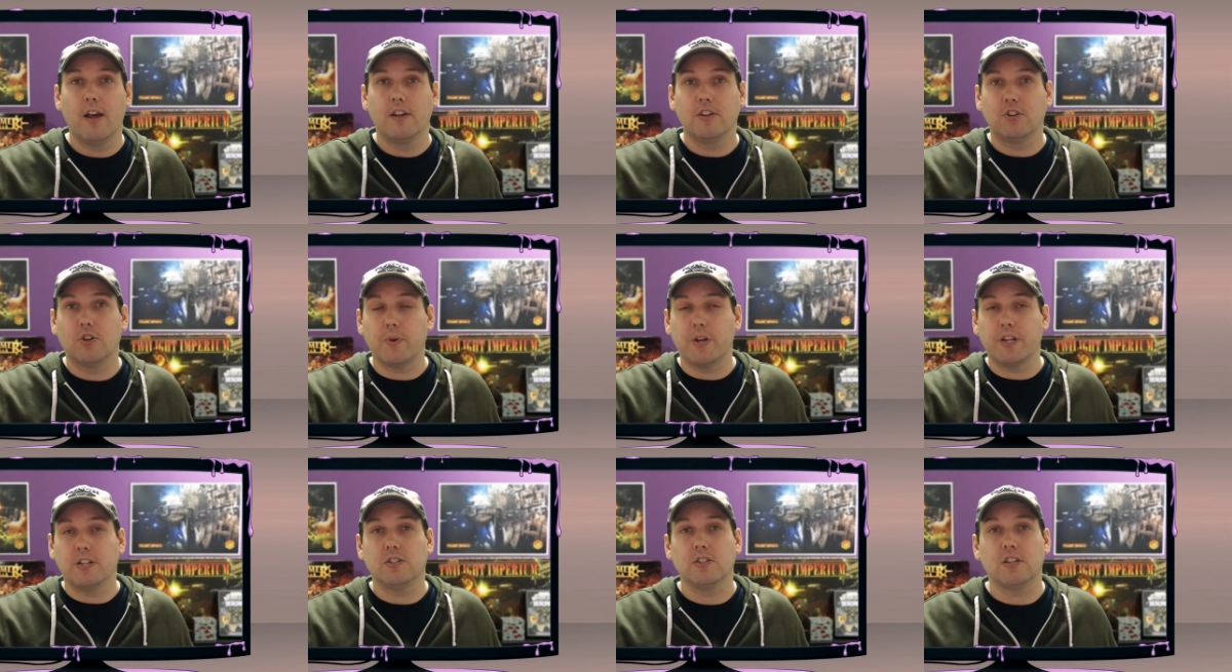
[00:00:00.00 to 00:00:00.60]
to
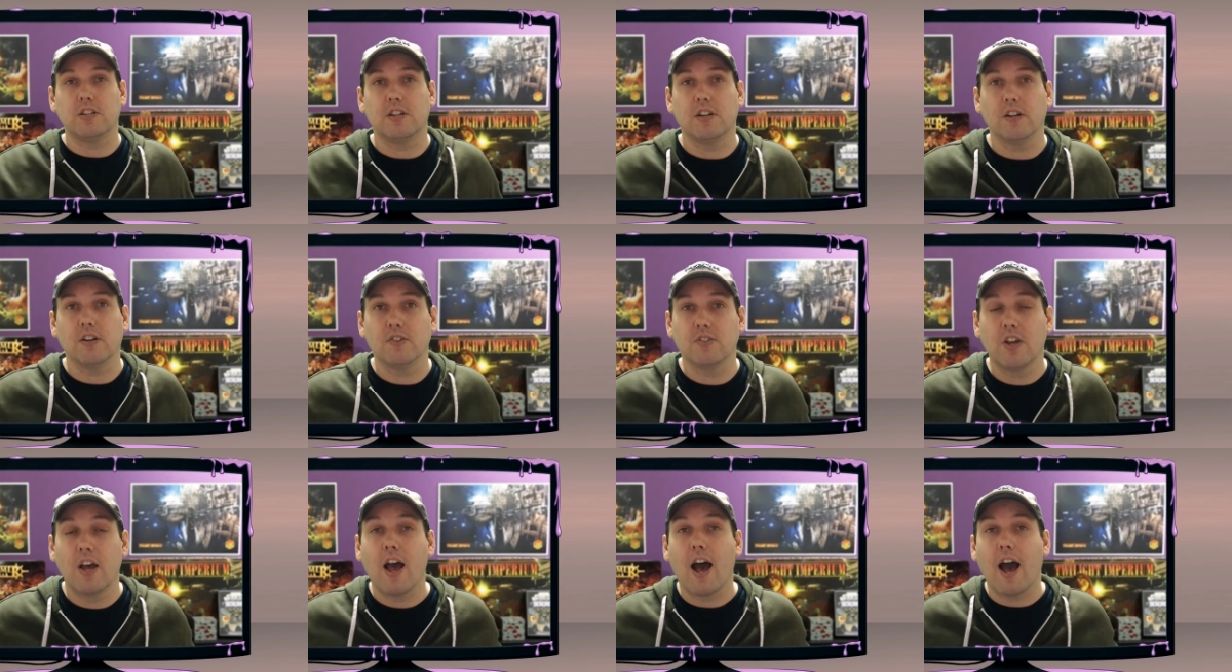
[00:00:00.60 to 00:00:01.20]
each of the
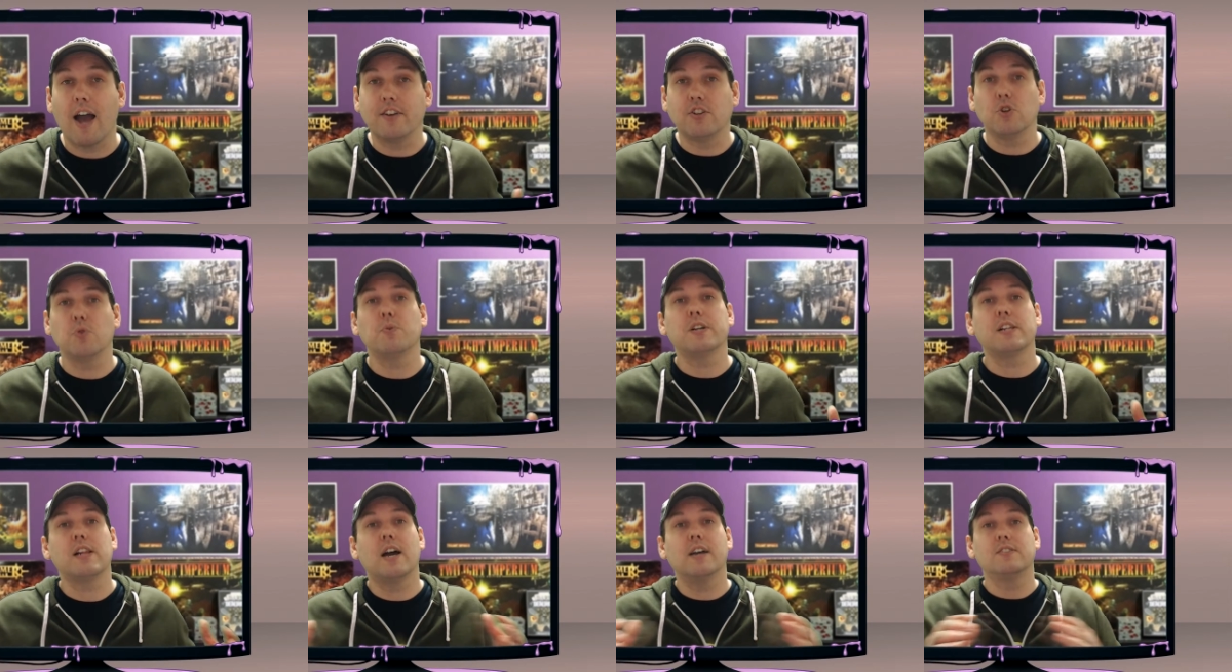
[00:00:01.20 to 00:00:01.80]
tiers, I do
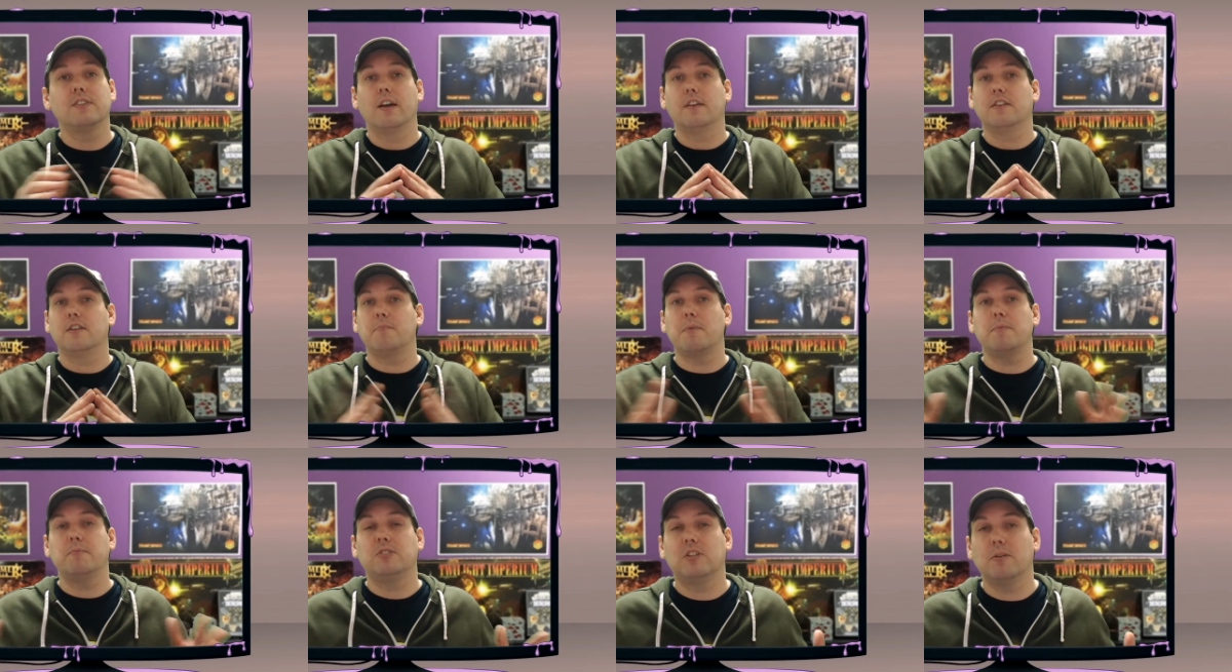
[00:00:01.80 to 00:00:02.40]
realize there
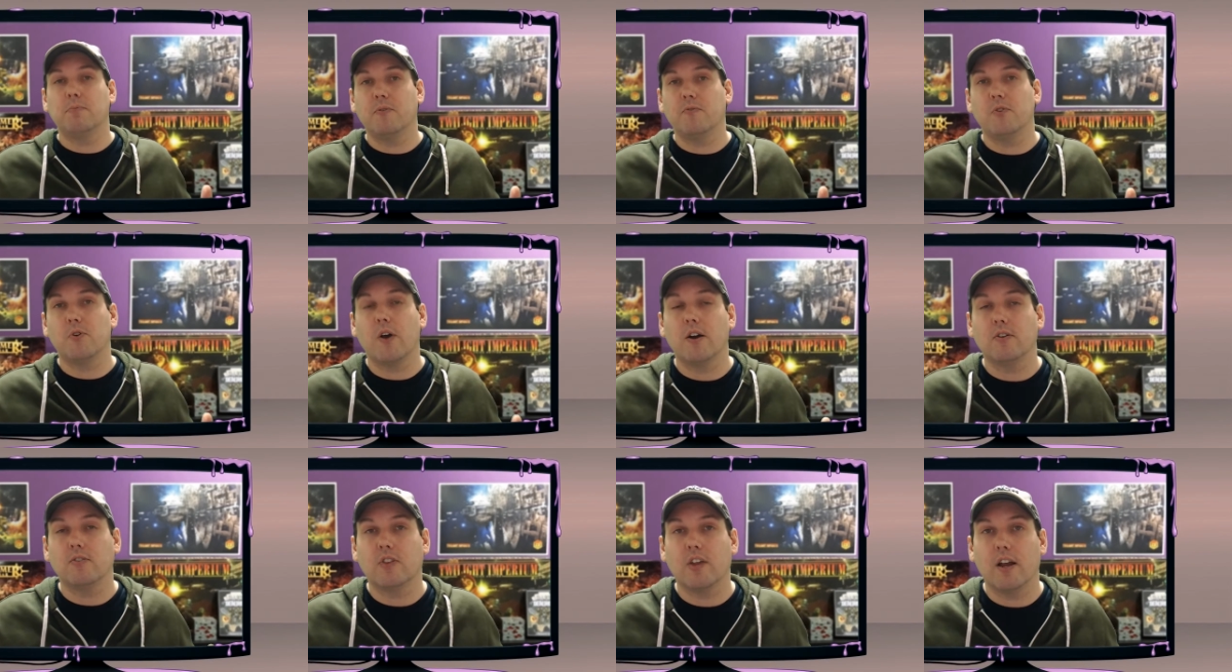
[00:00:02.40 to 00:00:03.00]
may be some of you
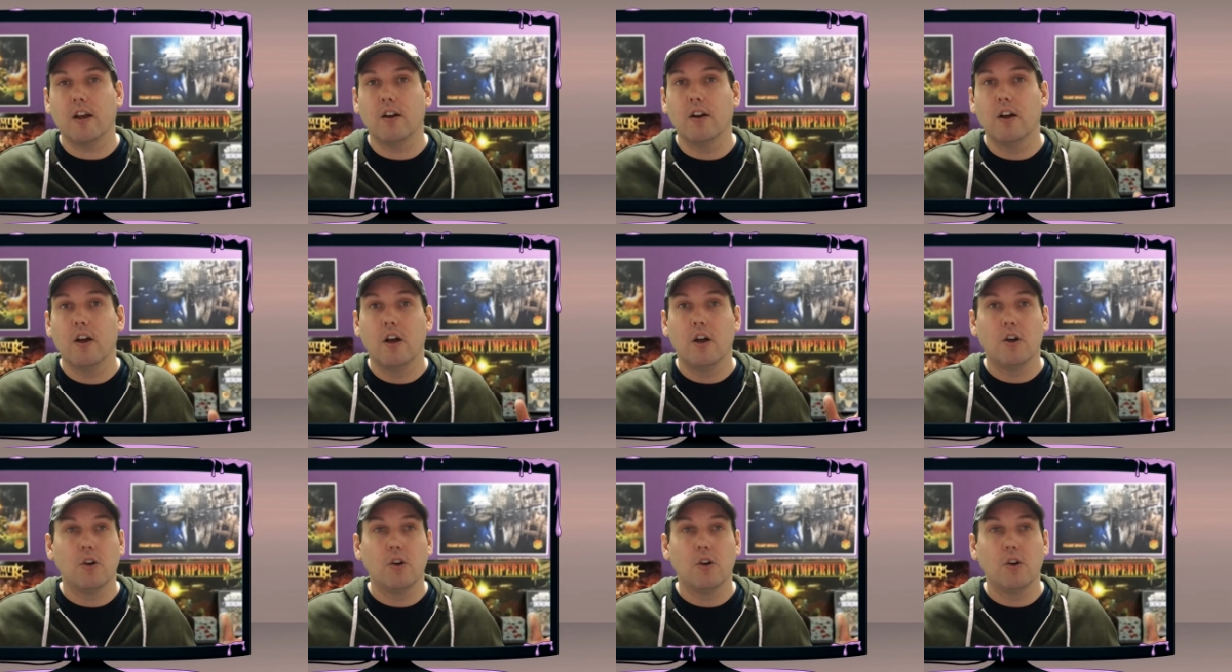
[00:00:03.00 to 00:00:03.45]
out there